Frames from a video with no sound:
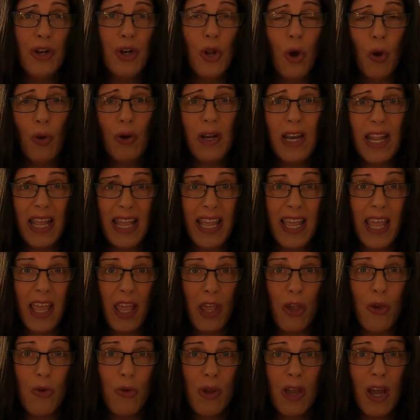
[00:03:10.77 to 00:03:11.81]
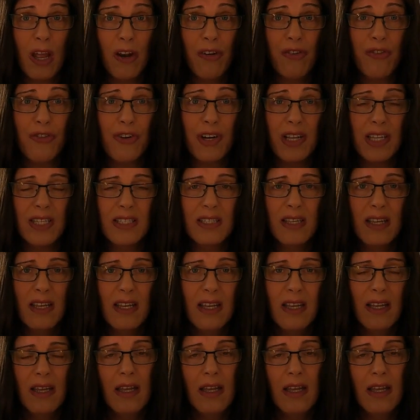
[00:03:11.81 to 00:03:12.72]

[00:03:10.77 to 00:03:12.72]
non-EU countries,